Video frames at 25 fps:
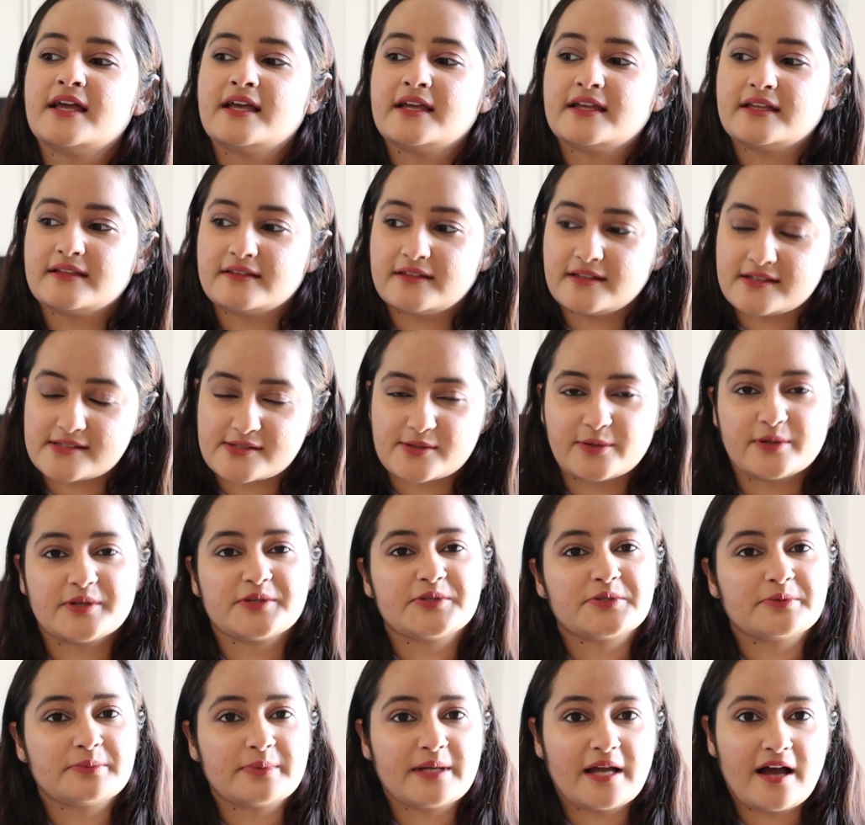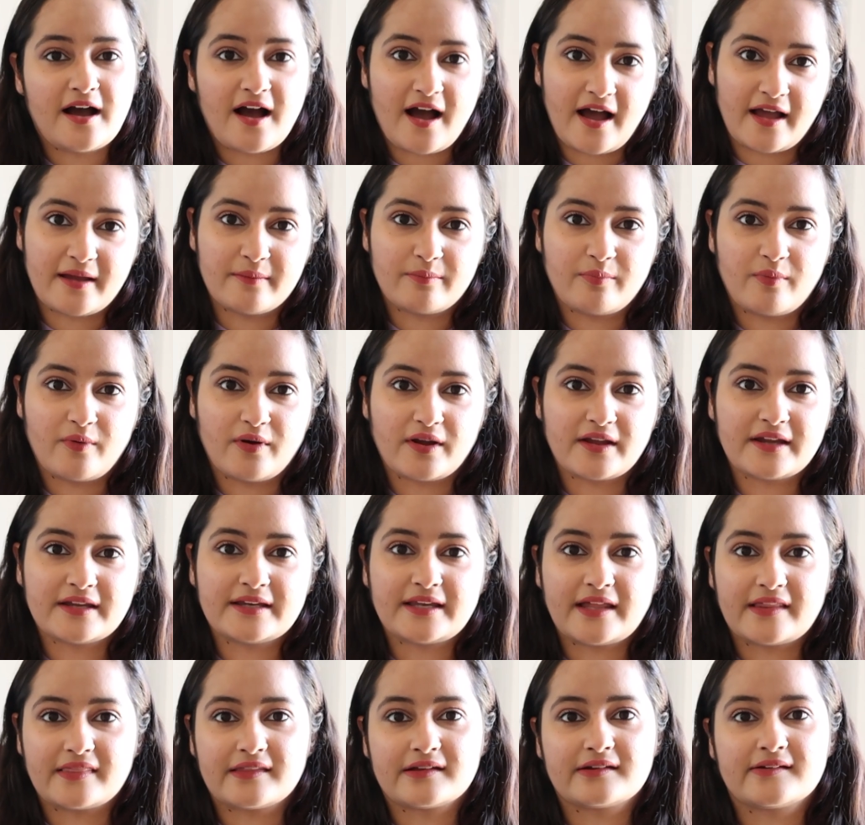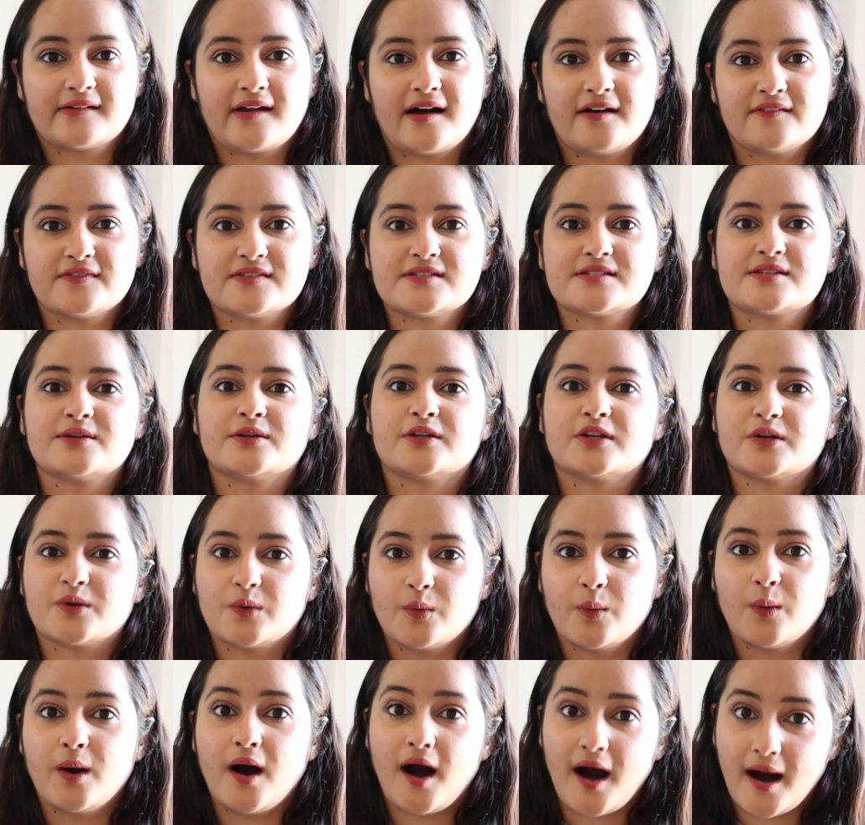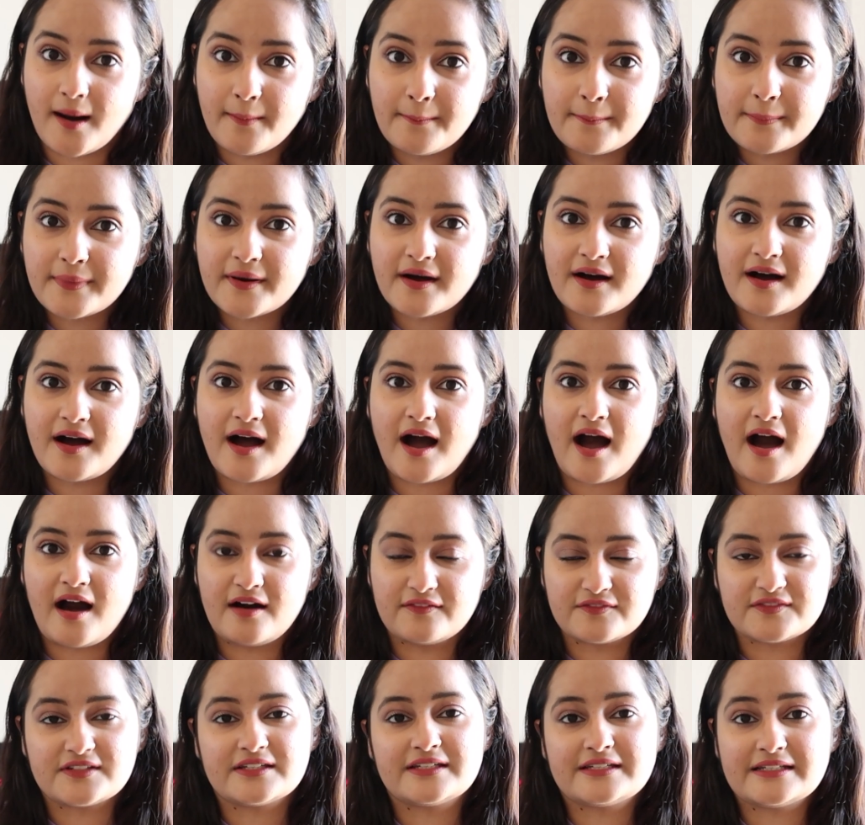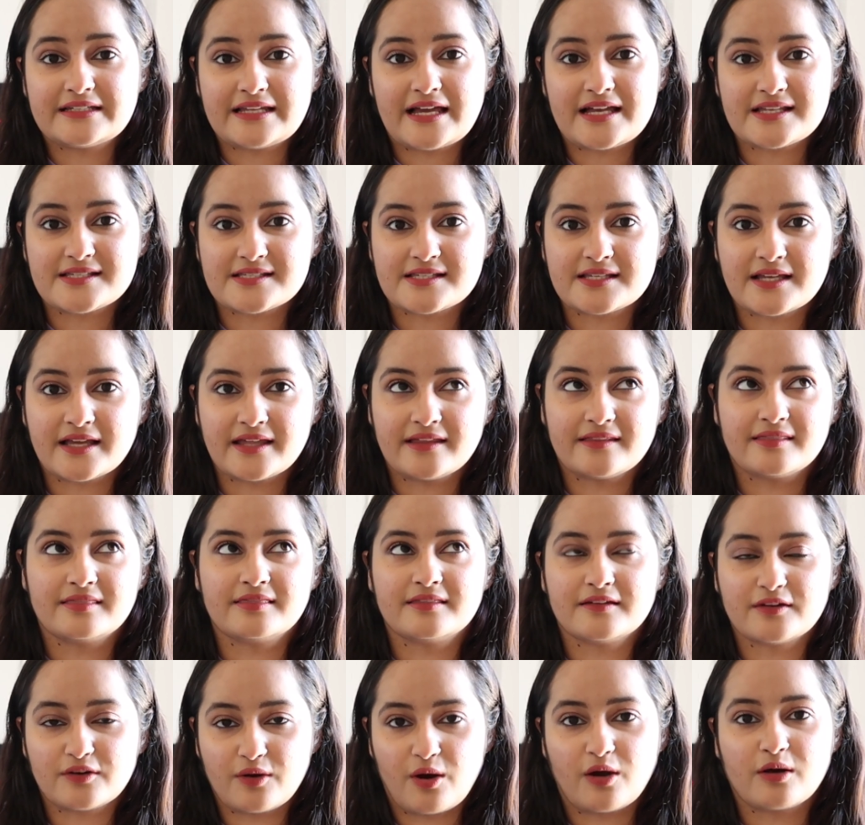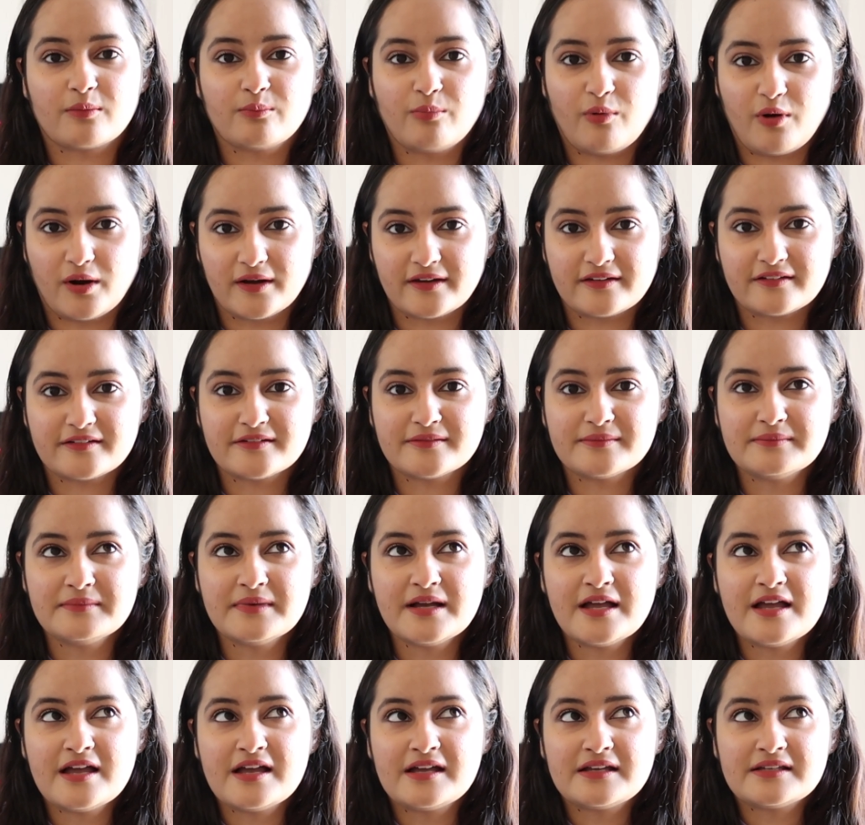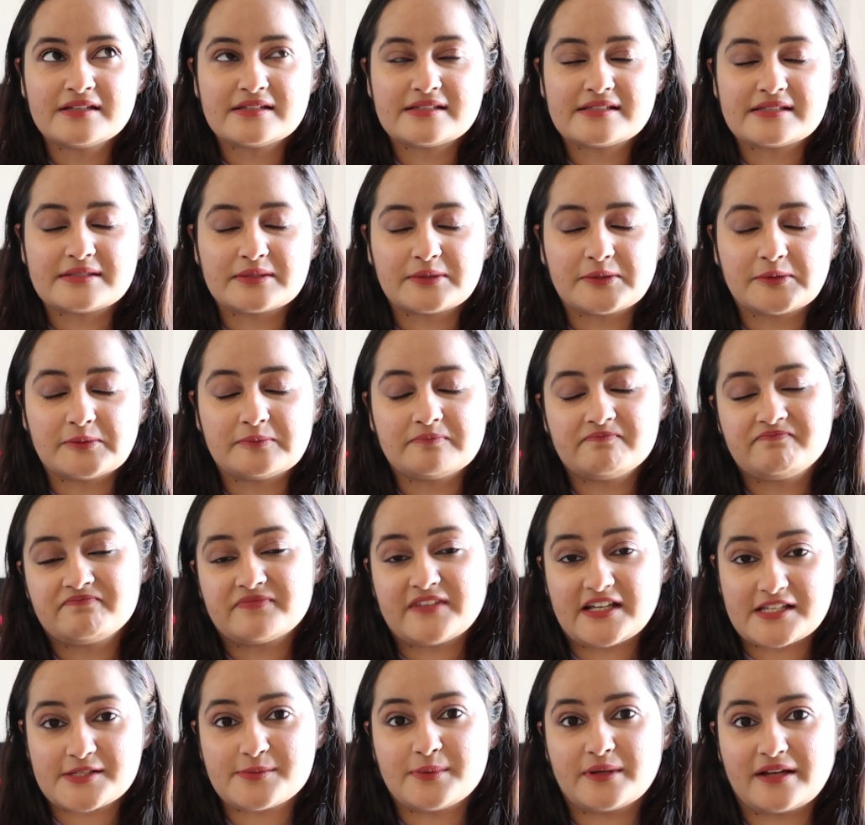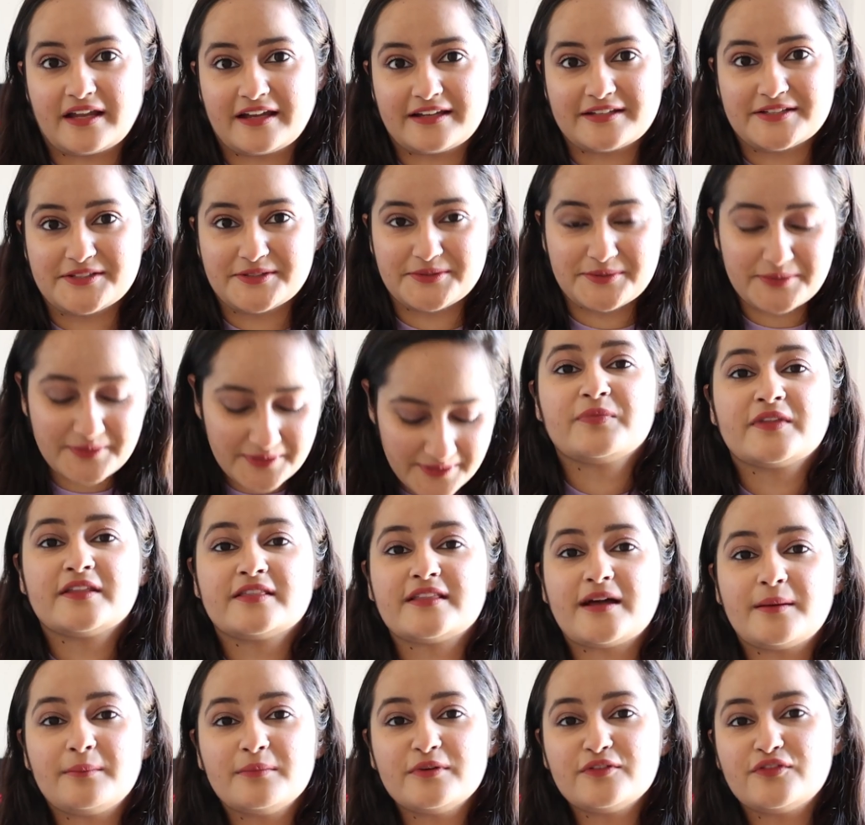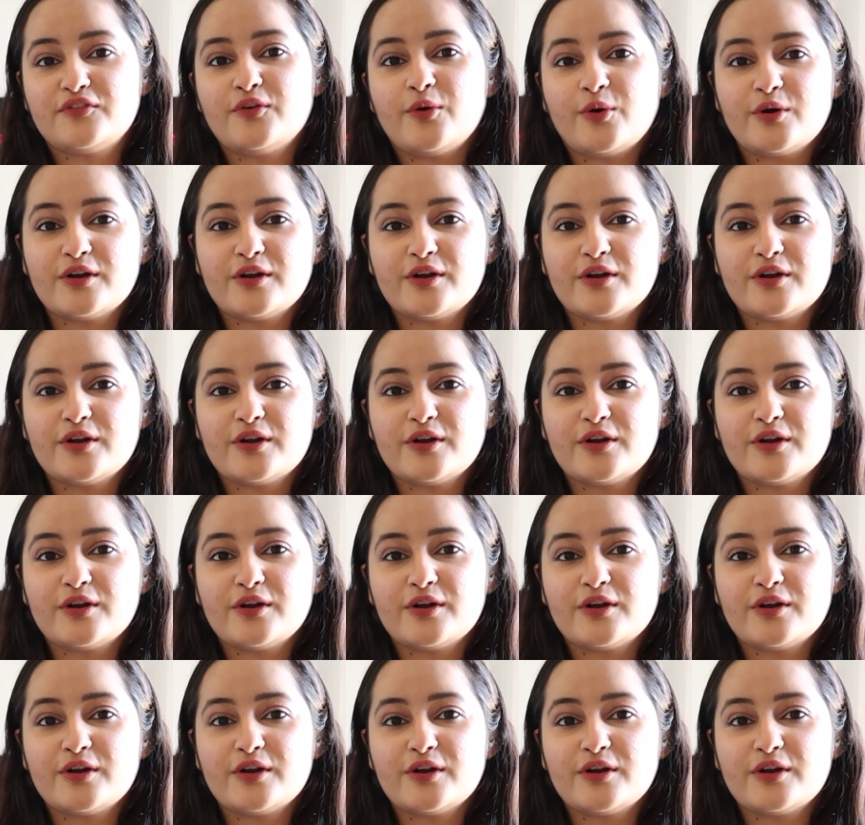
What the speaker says: there's going to be a high point and the graph is gonna go up after it has hit the rock bottom. So that's what I do. Number 4